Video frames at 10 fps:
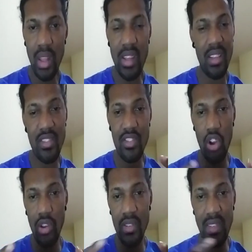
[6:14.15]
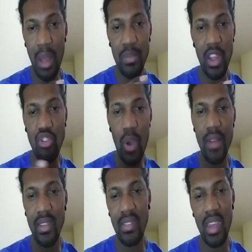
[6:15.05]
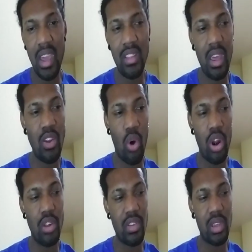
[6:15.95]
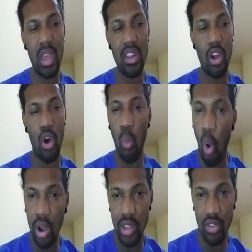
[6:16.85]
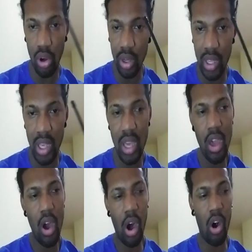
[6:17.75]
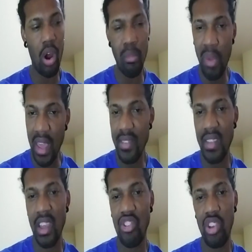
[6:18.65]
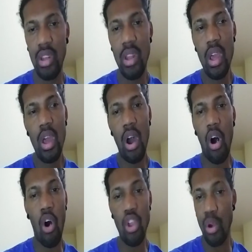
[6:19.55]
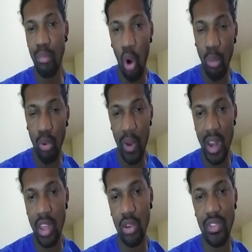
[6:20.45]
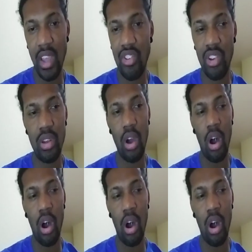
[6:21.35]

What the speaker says: There's certain steps that you have to take in order to get a walkie-talkie or a base station or your mobile radio station